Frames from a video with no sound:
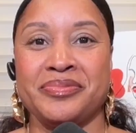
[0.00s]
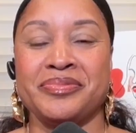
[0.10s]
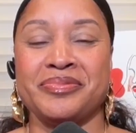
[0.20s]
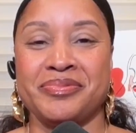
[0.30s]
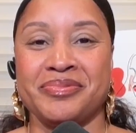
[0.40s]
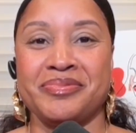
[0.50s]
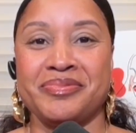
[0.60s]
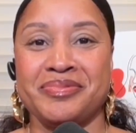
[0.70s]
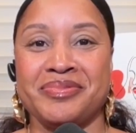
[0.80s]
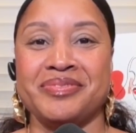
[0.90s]
Mm-hmm.
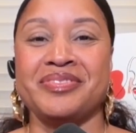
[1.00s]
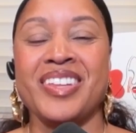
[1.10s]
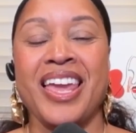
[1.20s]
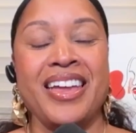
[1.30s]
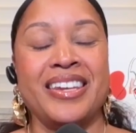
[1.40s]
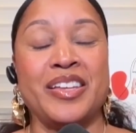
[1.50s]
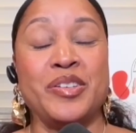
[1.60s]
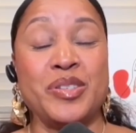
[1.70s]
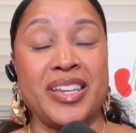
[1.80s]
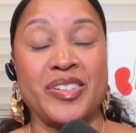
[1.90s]
Now
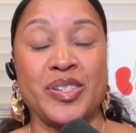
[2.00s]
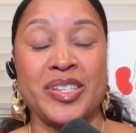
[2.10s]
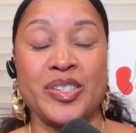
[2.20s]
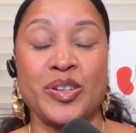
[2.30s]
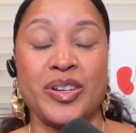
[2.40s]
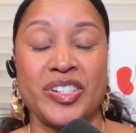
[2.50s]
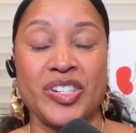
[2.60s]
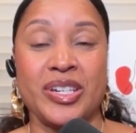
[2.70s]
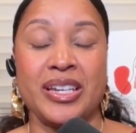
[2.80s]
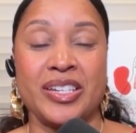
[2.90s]
you said your sister,
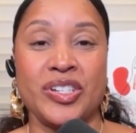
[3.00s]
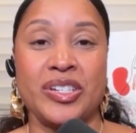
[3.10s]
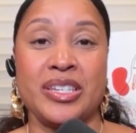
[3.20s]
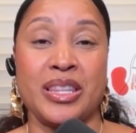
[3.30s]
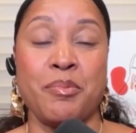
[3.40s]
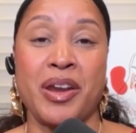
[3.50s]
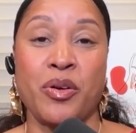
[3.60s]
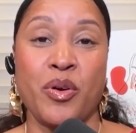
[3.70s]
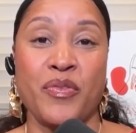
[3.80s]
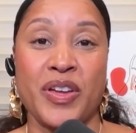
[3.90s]
she's in the
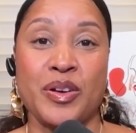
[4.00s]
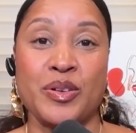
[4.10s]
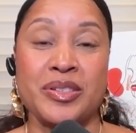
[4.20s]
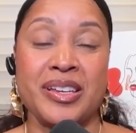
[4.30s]
medical field.